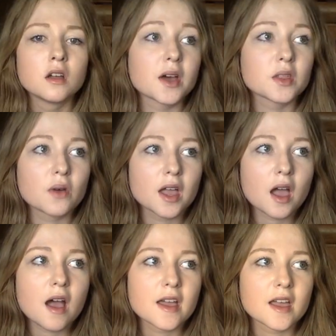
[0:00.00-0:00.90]
By the way,
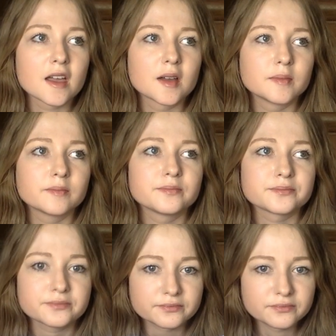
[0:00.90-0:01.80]
I am
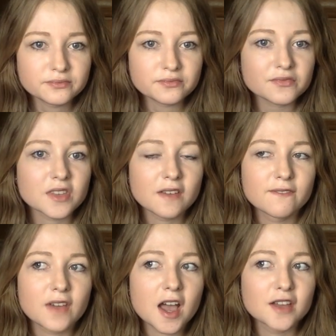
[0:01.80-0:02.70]

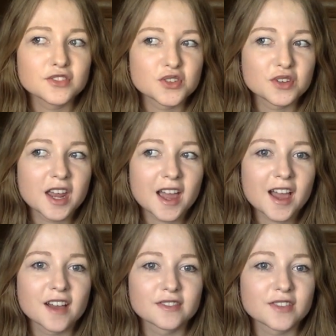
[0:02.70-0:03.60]
five, two and a
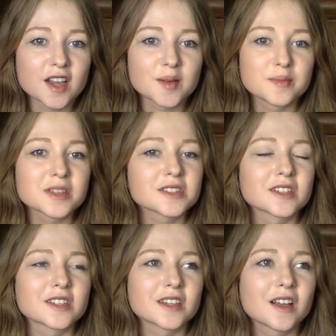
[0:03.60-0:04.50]
half. I'm
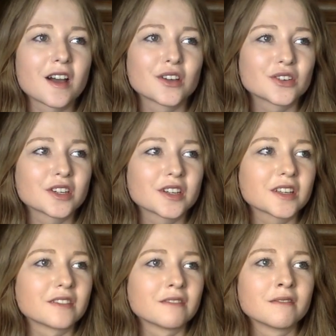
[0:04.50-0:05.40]
basically like
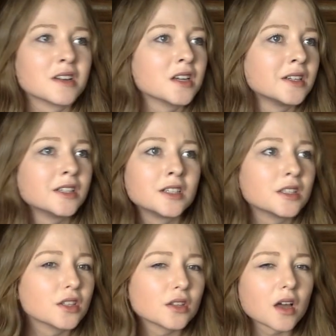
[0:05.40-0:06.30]
129-ish
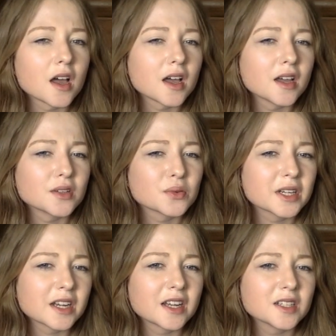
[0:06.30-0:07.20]

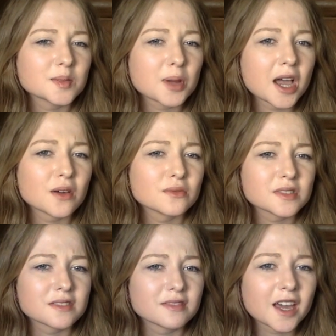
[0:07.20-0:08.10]
uh,
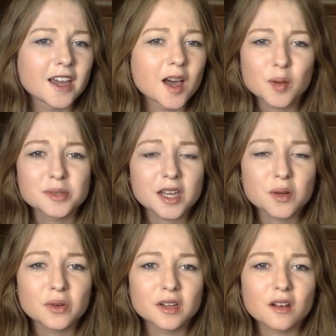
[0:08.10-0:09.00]
pounds, if that helps
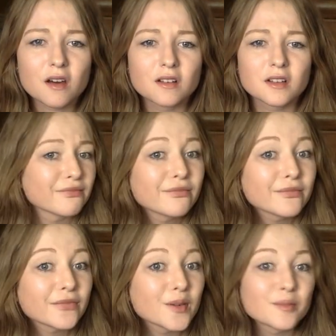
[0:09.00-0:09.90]
anyone at all.
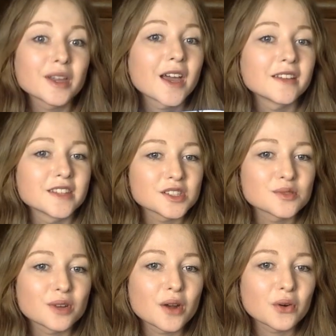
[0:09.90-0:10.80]
But yeah, this
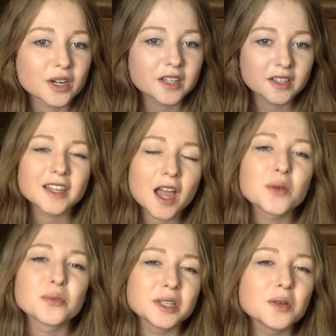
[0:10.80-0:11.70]
is what I ordered. Like, I
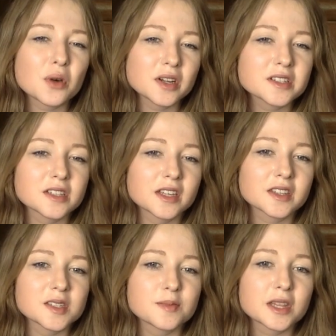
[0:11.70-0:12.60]
really wanted to like
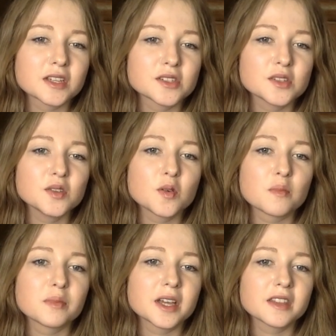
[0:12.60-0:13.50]
this bathing suit,
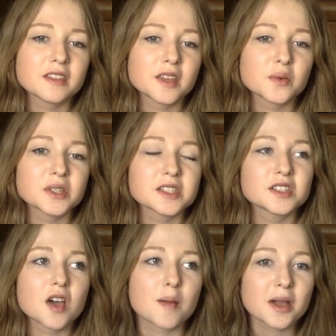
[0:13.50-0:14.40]
but the thing was the
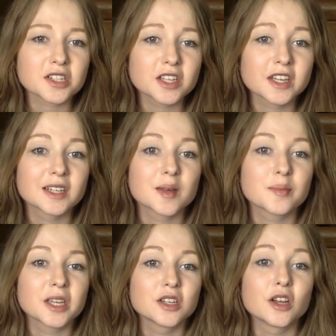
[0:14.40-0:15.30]
top actually ended up
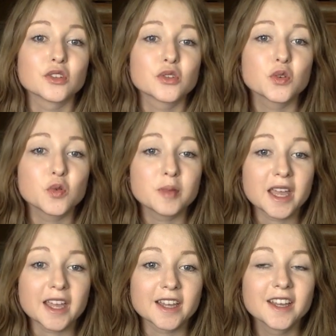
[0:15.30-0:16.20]
being too
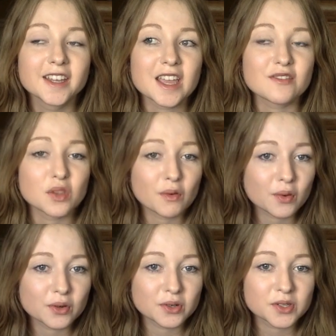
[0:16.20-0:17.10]
big, even though I
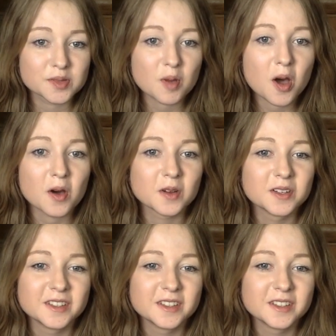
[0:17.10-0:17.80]
ordered a small.